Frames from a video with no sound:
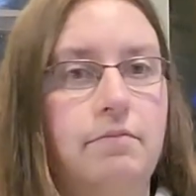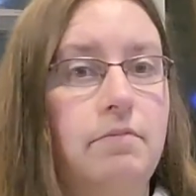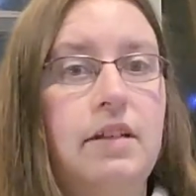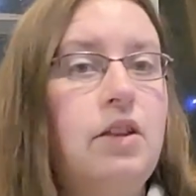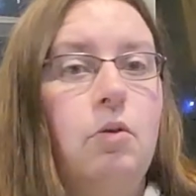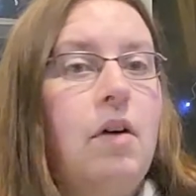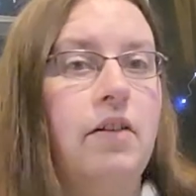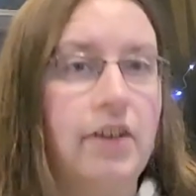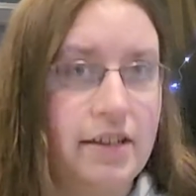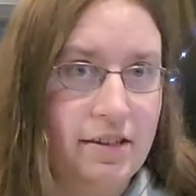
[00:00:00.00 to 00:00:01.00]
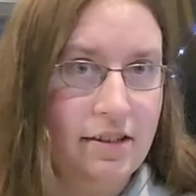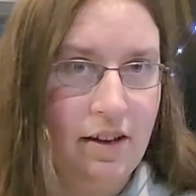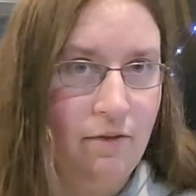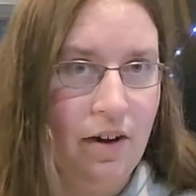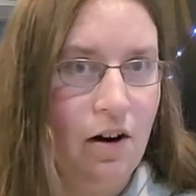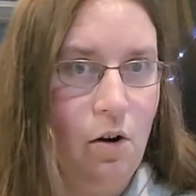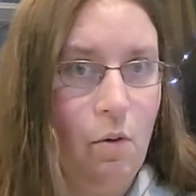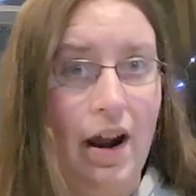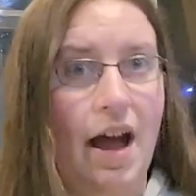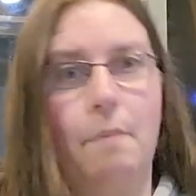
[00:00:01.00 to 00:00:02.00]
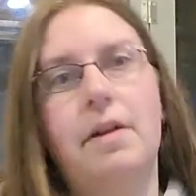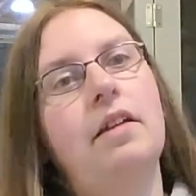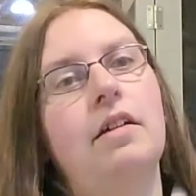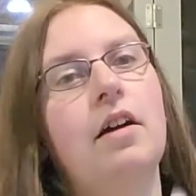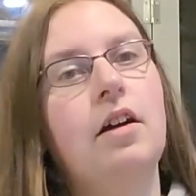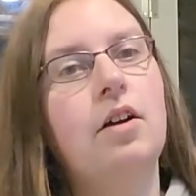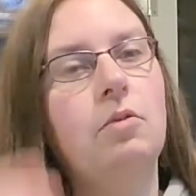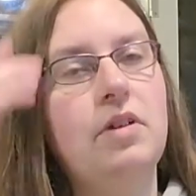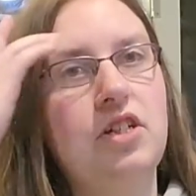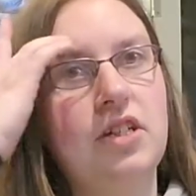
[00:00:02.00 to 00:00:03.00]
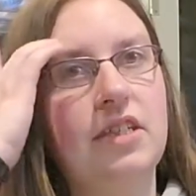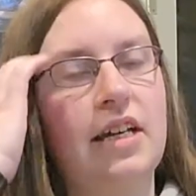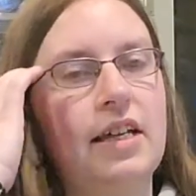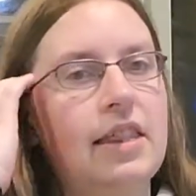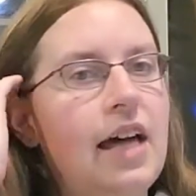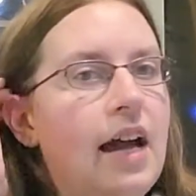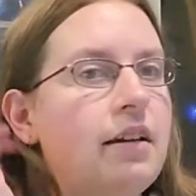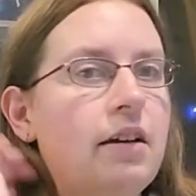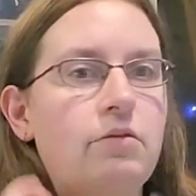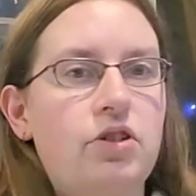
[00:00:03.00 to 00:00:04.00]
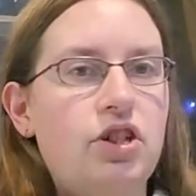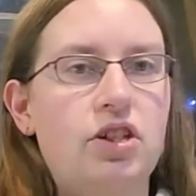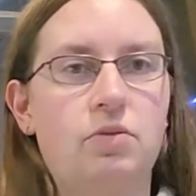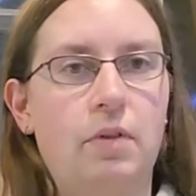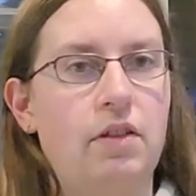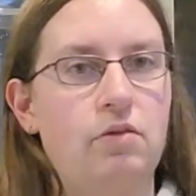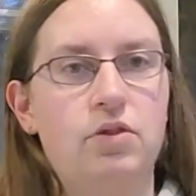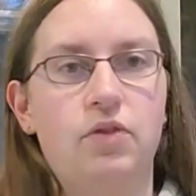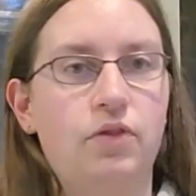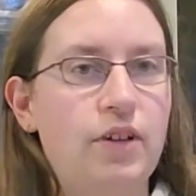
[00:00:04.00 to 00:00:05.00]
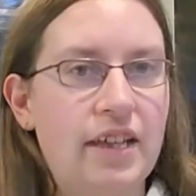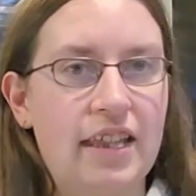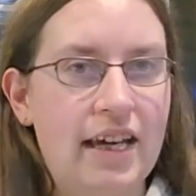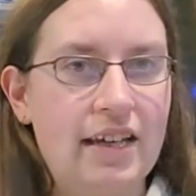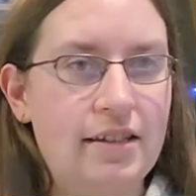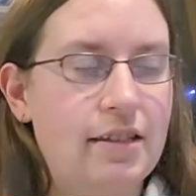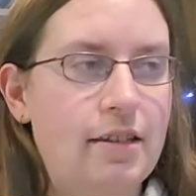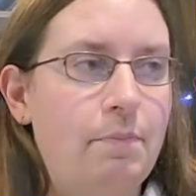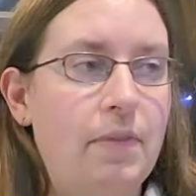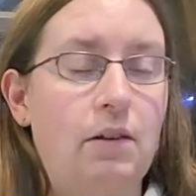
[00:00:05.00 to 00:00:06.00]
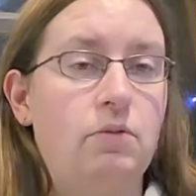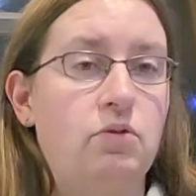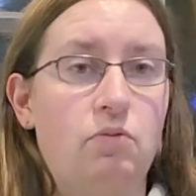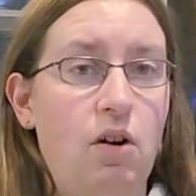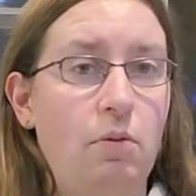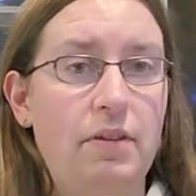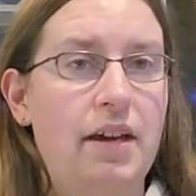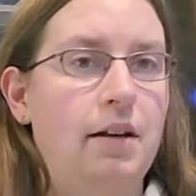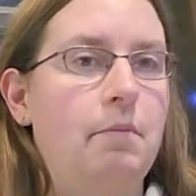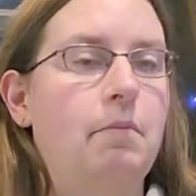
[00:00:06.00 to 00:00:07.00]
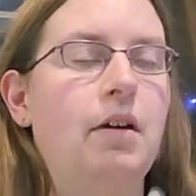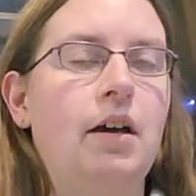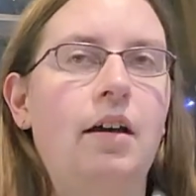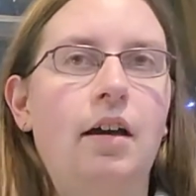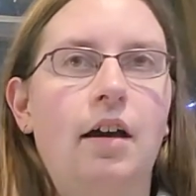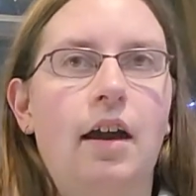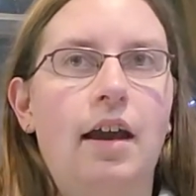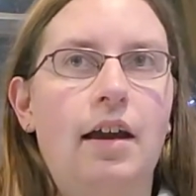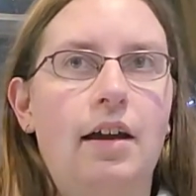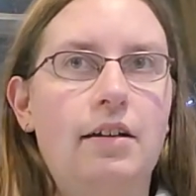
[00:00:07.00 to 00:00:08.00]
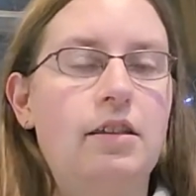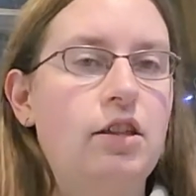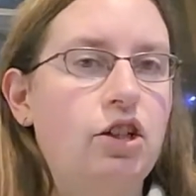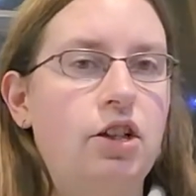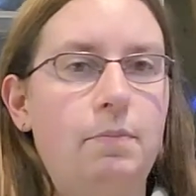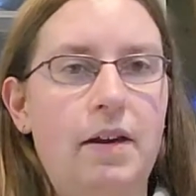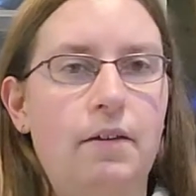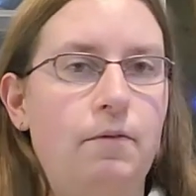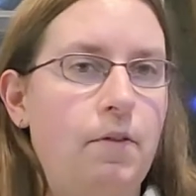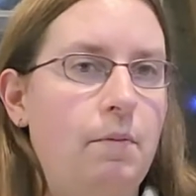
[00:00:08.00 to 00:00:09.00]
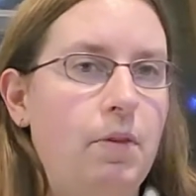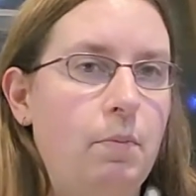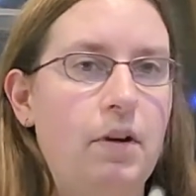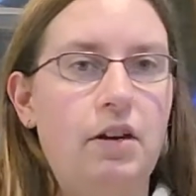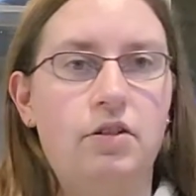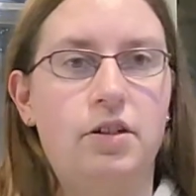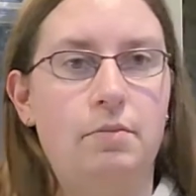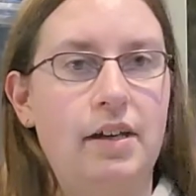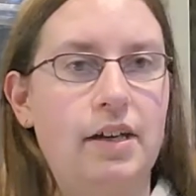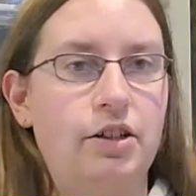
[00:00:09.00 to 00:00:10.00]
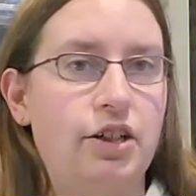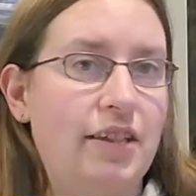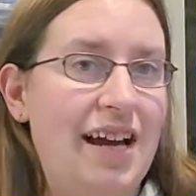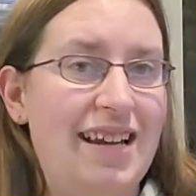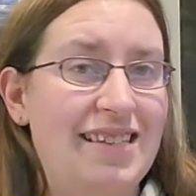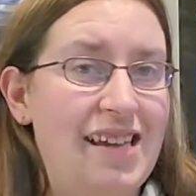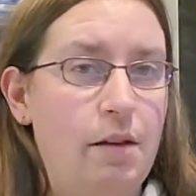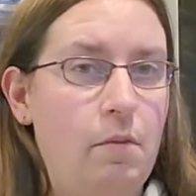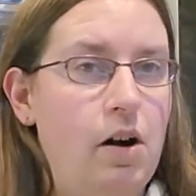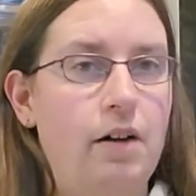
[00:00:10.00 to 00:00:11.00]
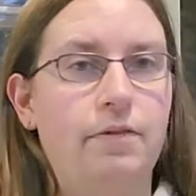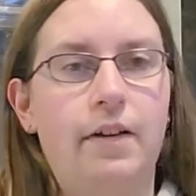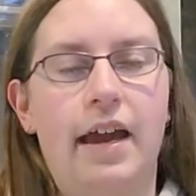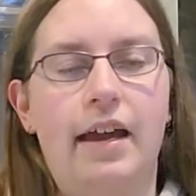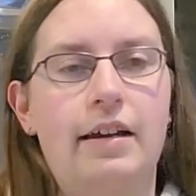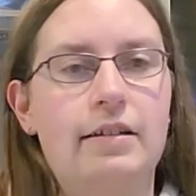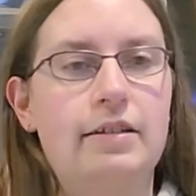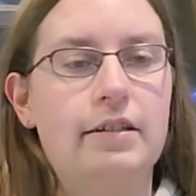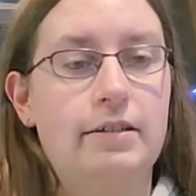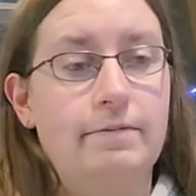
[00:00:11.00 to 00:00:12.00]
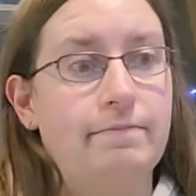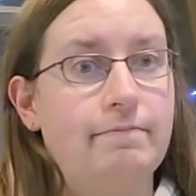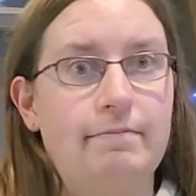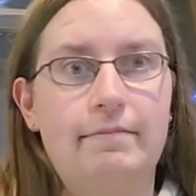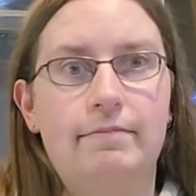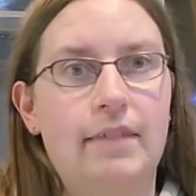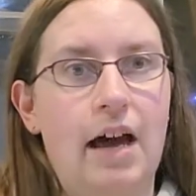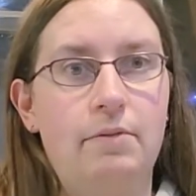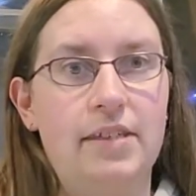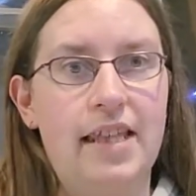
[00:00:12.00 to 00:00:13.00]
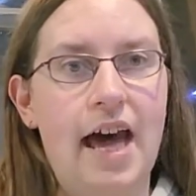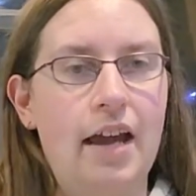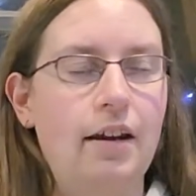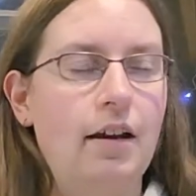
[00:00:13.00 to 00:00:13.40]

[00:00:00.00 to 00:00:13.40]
Neither one of us can figure out what happened. We just think that it was just one of those freak things. Something was wrong with him, and the shipping from the breeder to me just kind of set him off, and that was that.